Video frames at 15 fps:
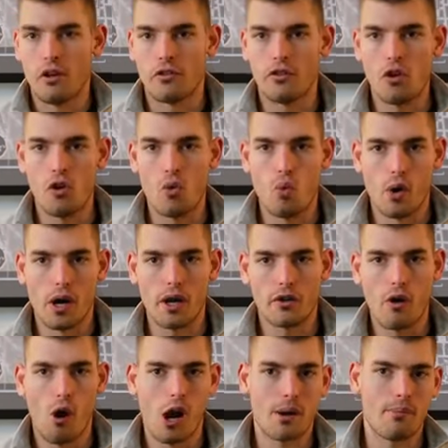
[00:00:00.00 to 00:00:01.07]
So we're going
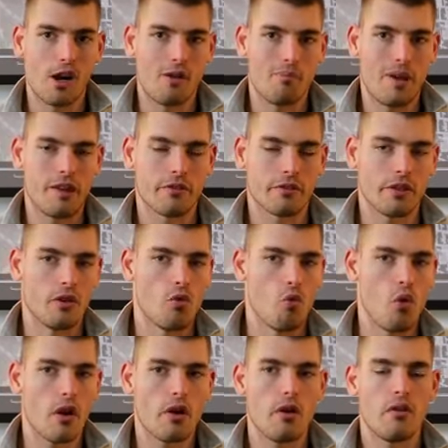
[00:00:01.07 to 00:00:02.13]
to talk about basically
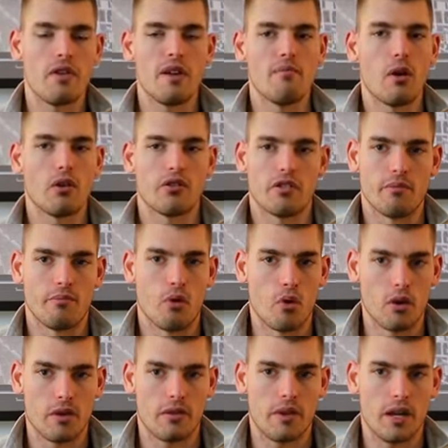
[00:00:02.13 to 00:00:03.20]
what are the most
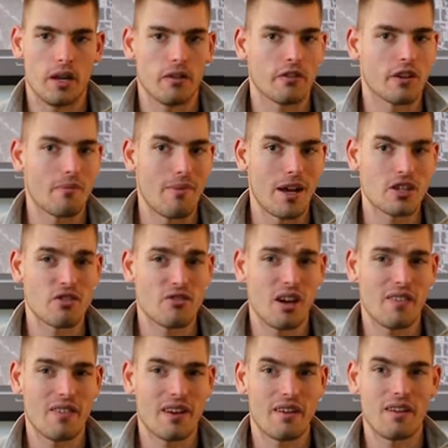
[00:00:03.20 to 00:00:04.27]
important things to measure
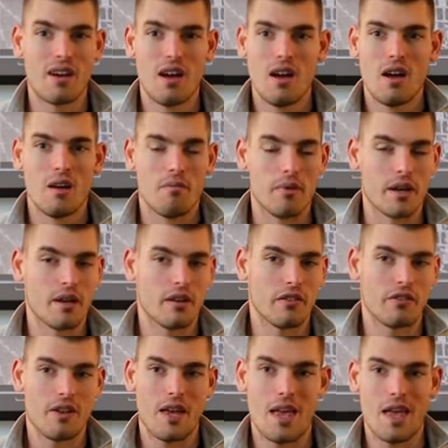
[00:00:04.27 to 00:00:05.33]
on there,
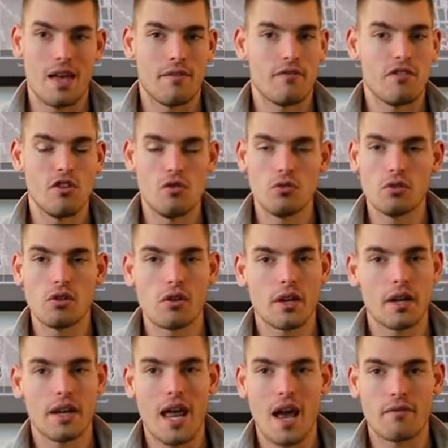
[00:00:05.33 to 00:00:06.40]
because if you
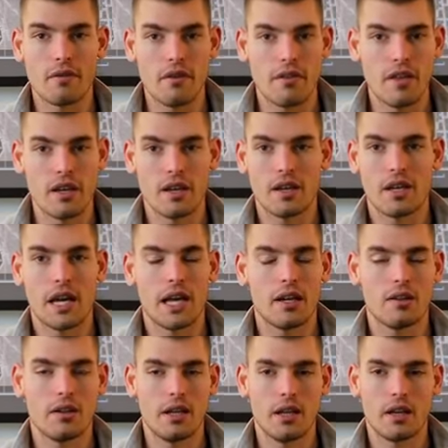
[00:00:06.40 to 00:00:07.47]
look at everything in
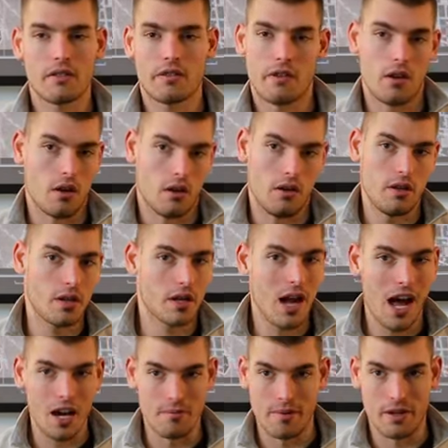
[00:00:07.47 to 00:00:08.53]
analytics, you
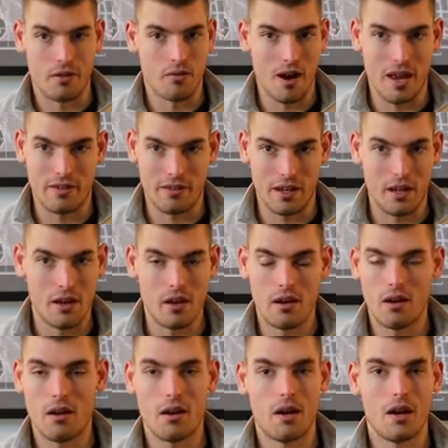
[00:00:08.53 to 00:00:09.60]
got to be crazy.
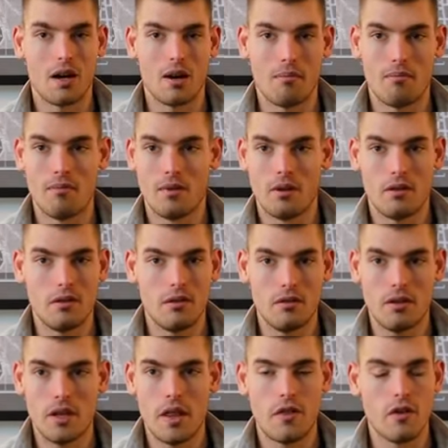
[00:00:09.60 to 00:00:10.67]

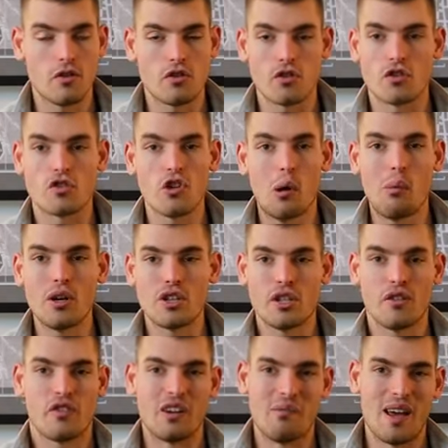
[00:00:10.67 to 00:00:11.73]
There's just so
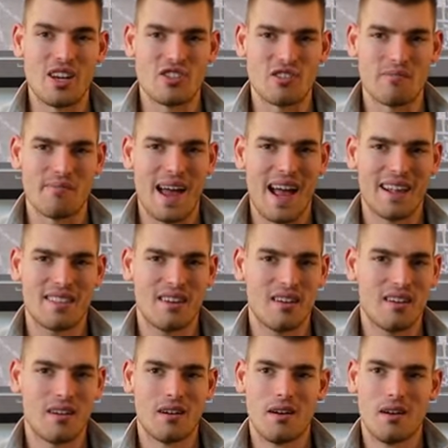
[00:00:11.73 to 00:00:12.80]
much information back
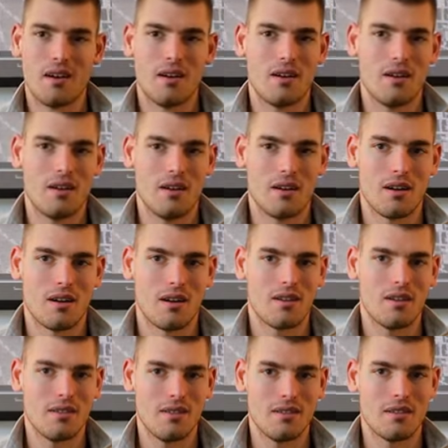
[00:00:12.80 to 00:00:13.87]
there.
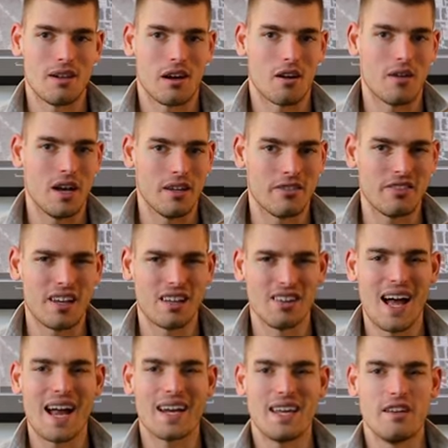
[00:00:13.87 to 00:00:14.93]
It's a
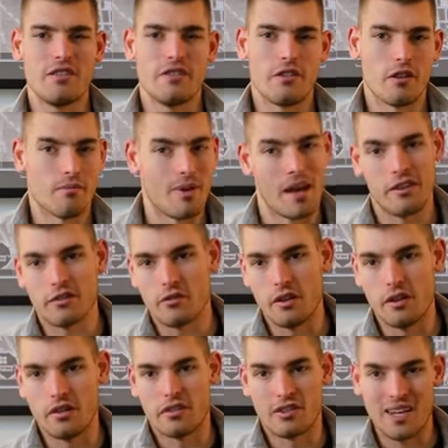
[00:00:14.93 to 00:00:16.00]
lot easier
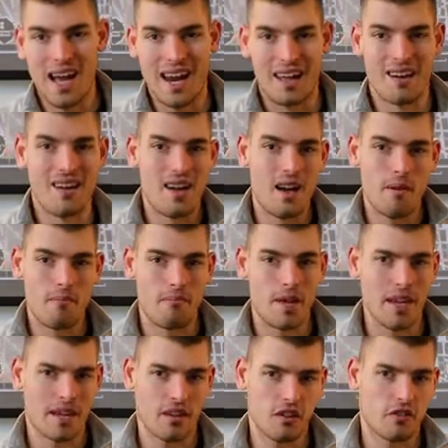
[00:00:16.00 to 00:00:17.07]
basically just to kind of
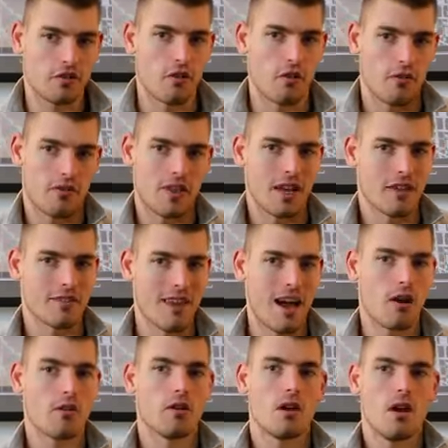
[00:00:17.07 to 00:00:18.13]
pick certain things
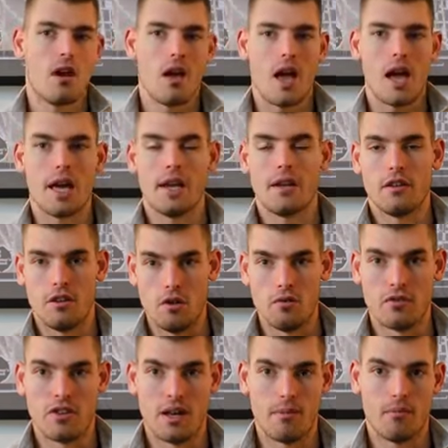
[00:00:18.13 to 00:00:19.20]
out and
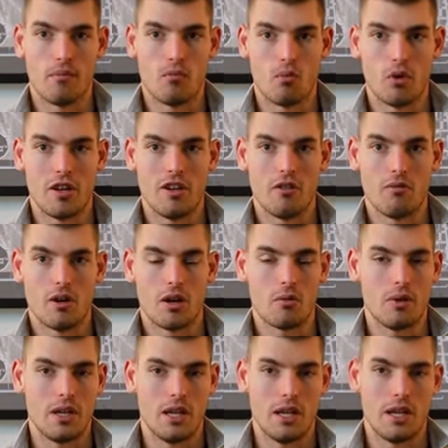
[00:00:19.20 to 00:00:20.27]
use them when you
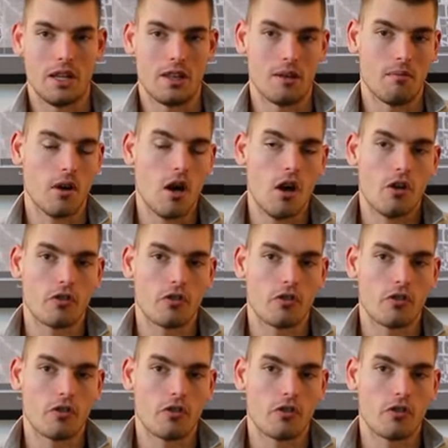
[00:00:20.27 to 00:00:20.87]
need them.